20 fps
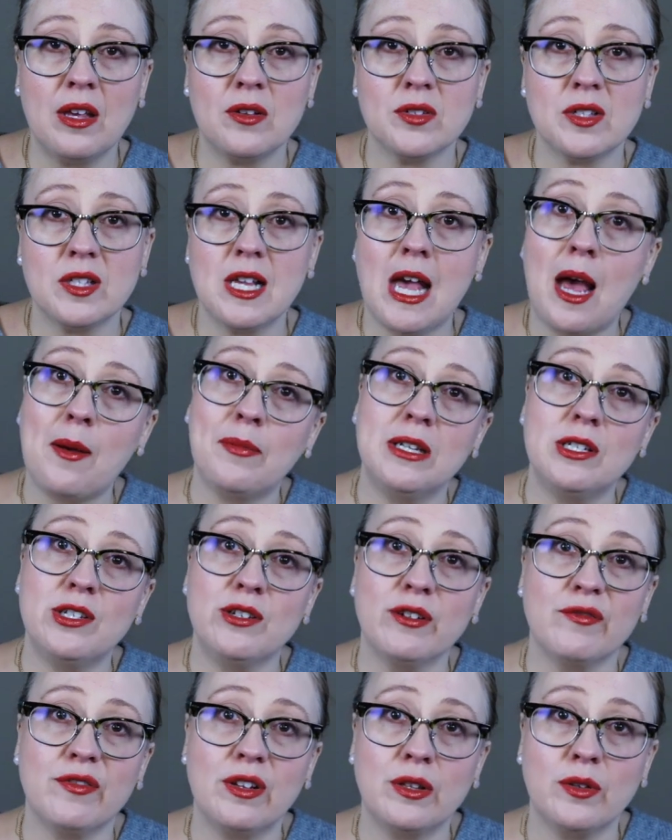else is happening to
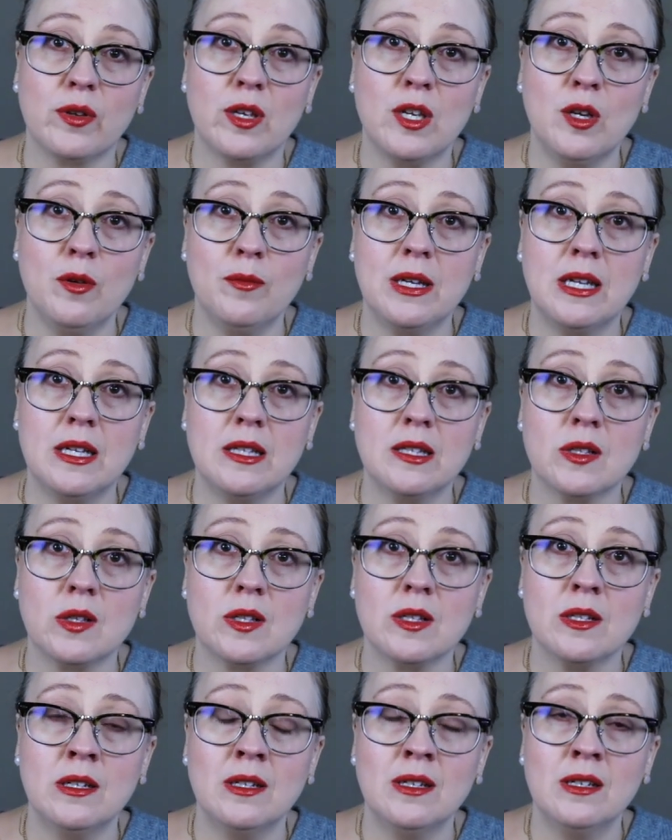your fellow
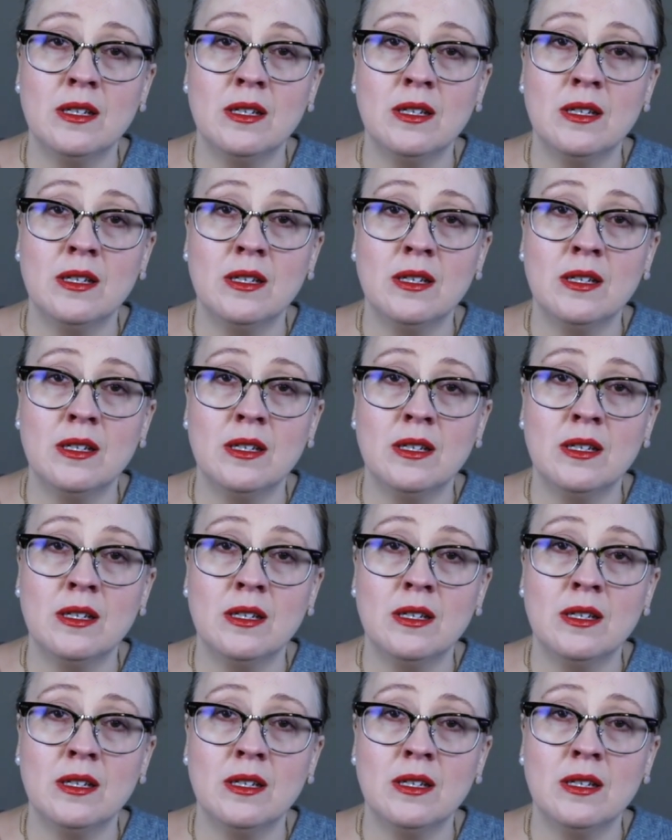humans,